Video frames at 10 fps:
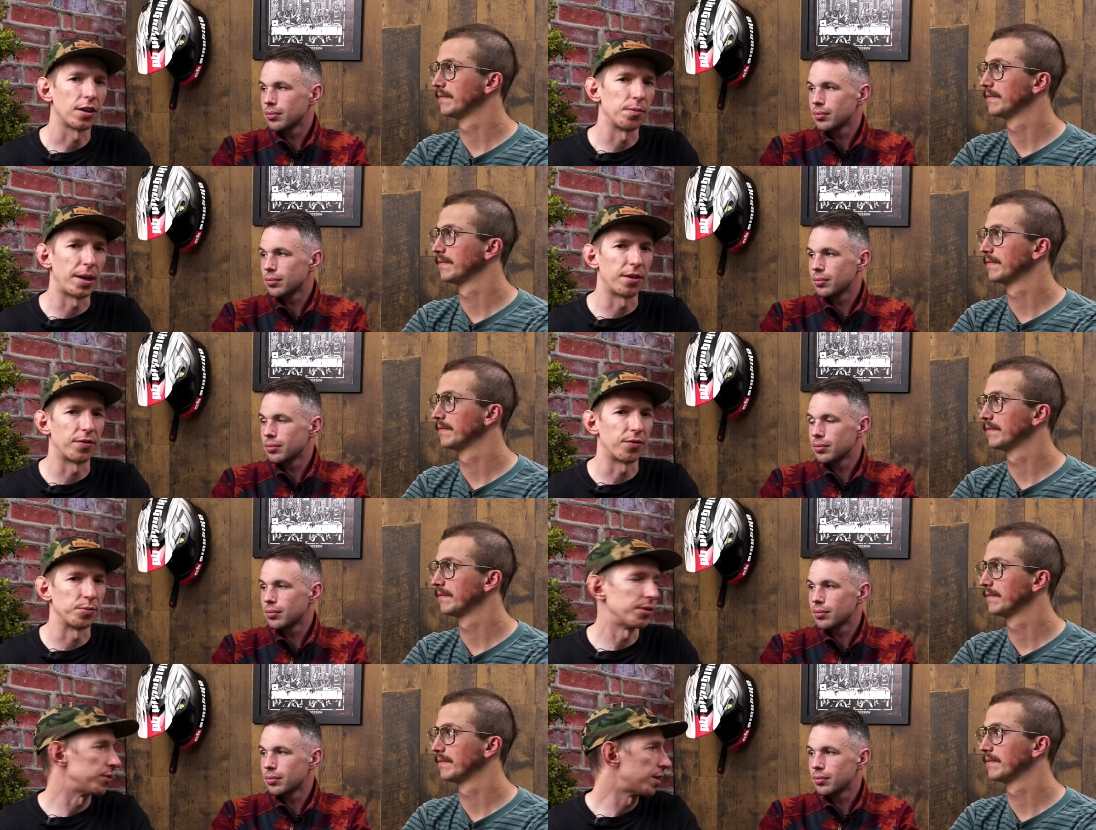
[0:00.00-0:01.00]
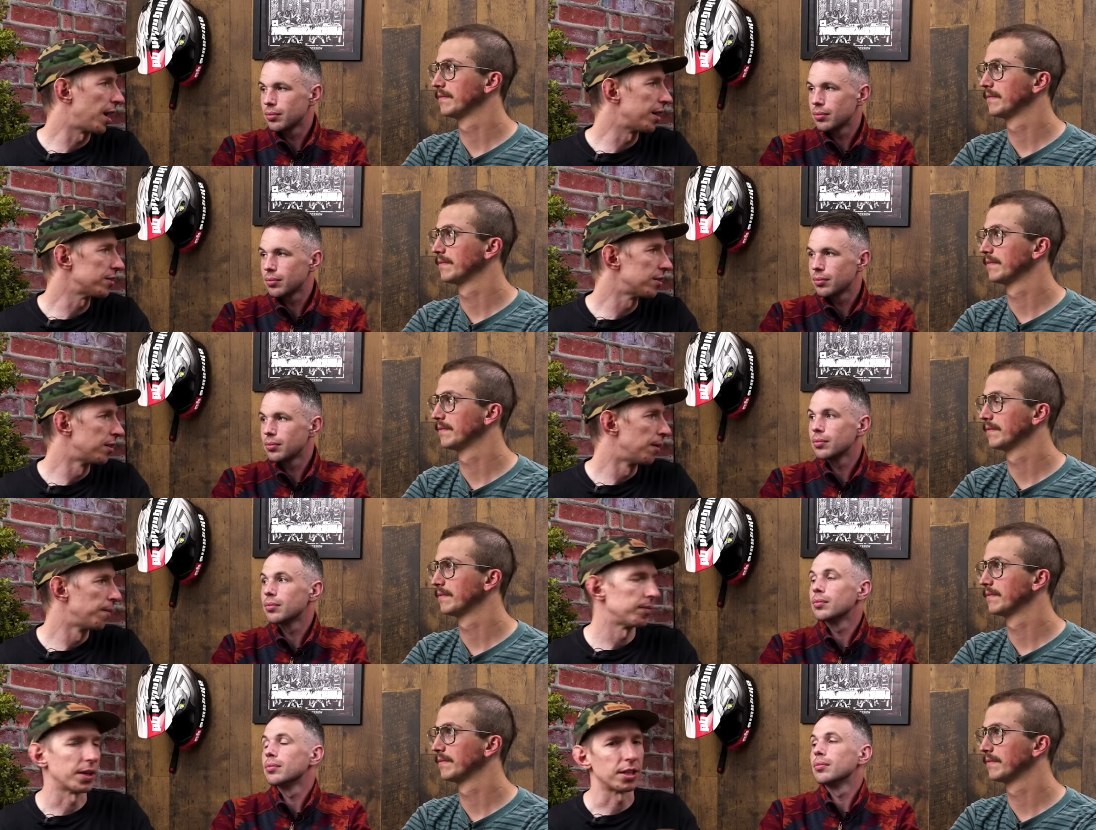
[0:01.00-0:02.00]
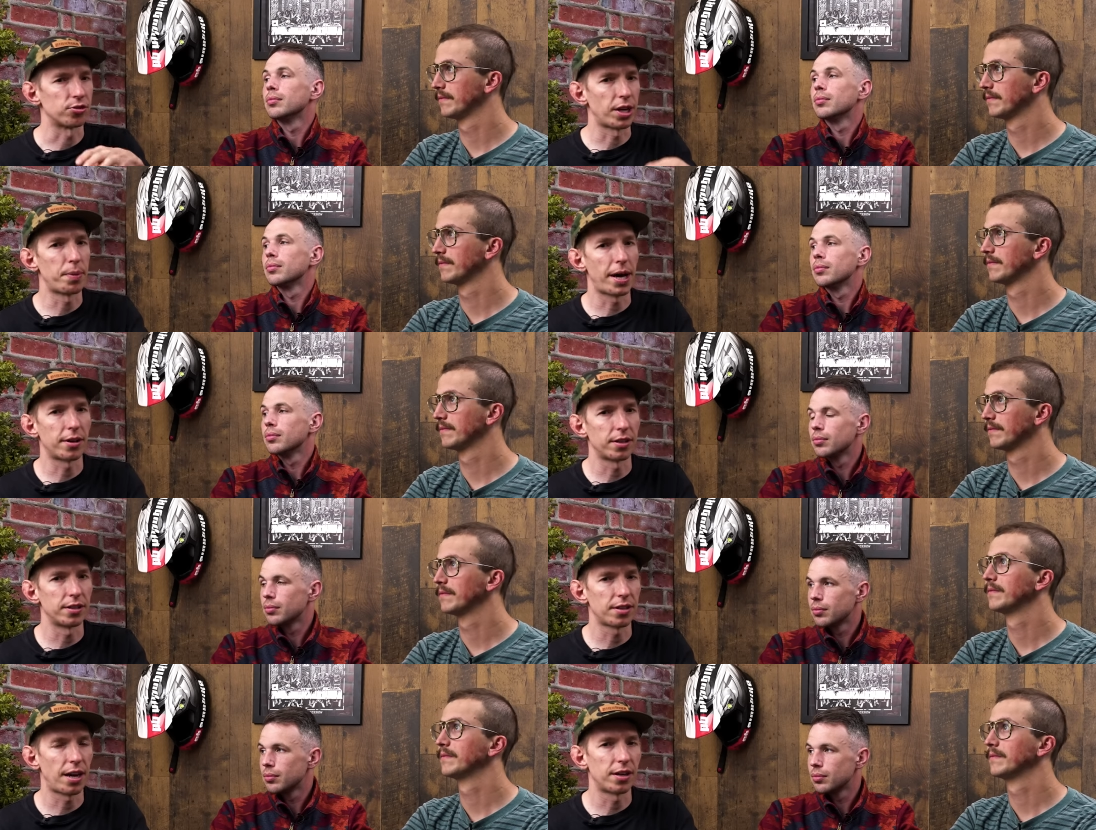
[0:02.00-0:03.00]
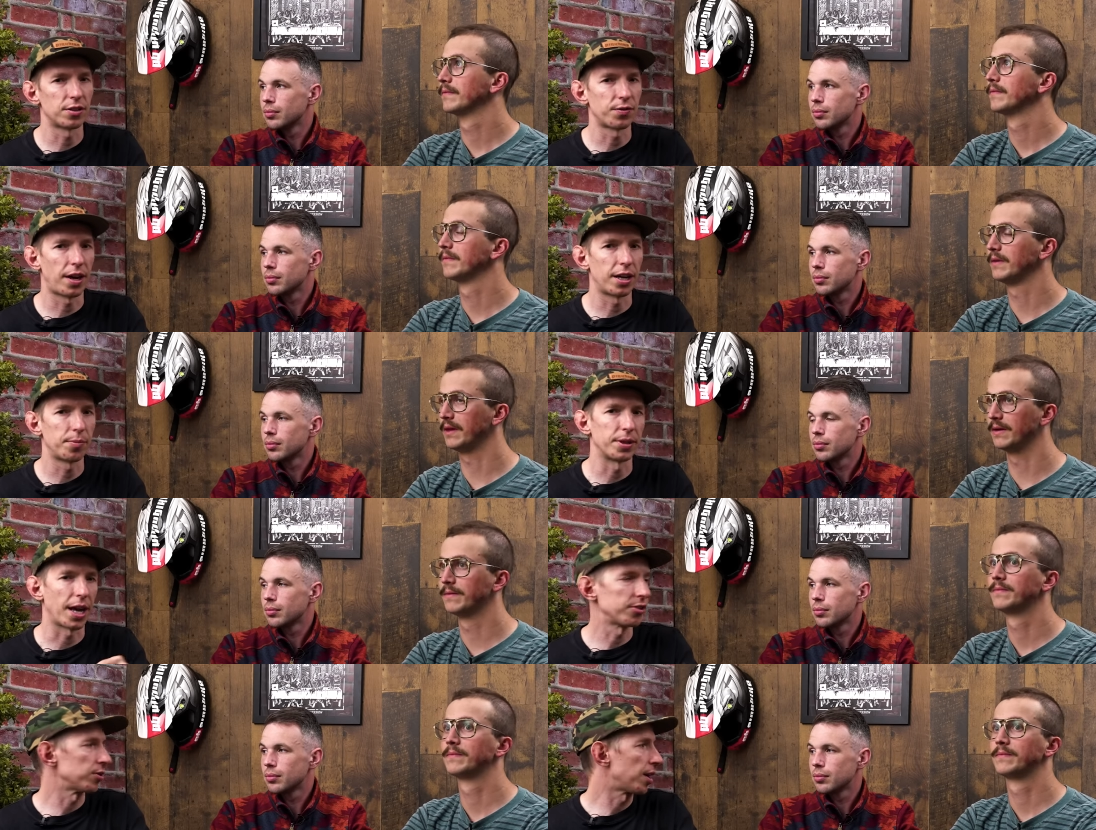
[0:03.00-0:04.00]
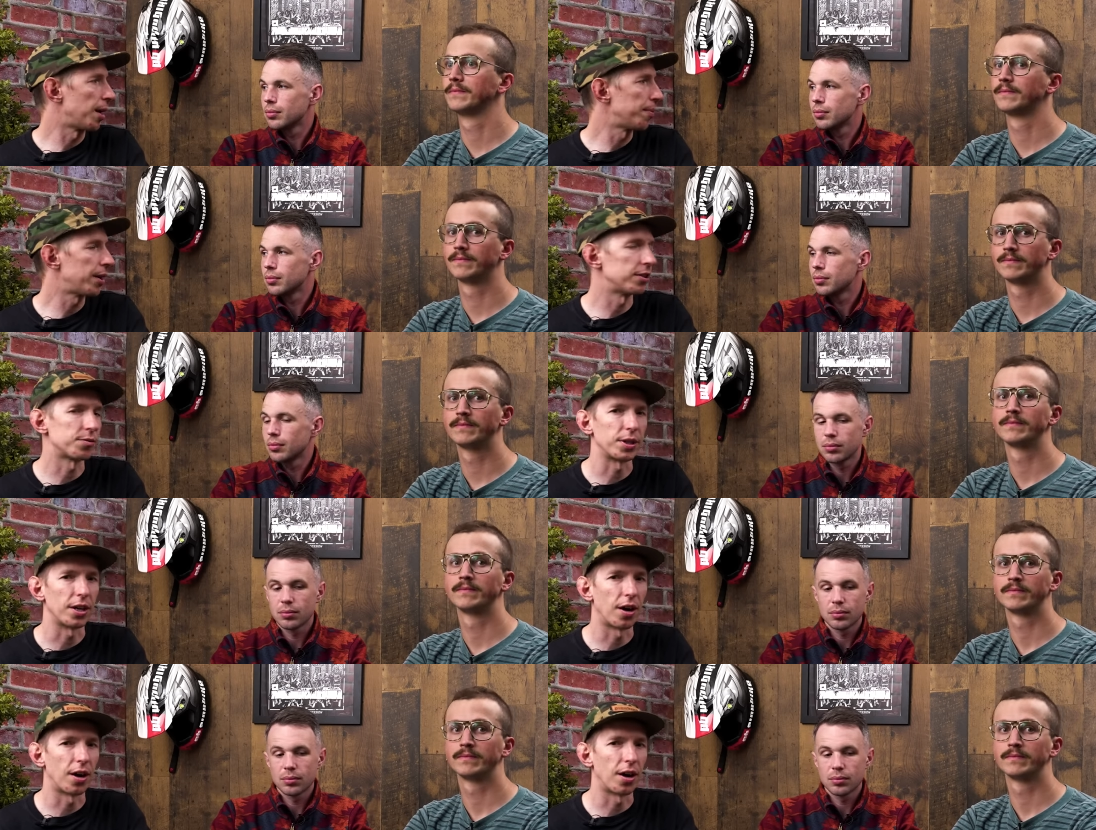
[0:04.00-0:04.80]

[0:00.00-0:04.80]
Speaker 1: could benefit from different tires. Like the tread pattern of these tires is fine, but the actual compound is pretty